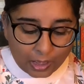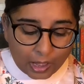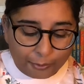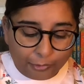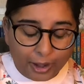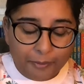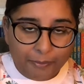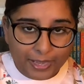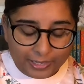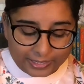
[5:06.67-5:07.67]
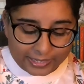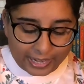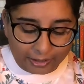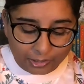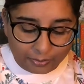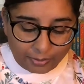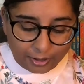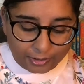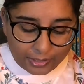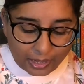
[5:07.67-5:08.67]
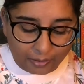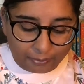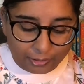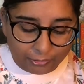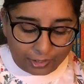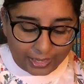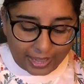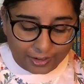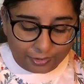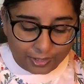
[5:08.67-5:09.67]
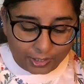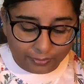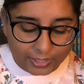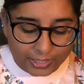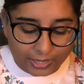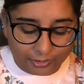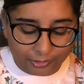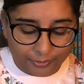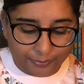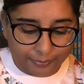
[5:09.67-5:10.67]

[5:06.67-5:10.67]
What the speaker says: A bright pink snout poked up through the entrance of the tunnel.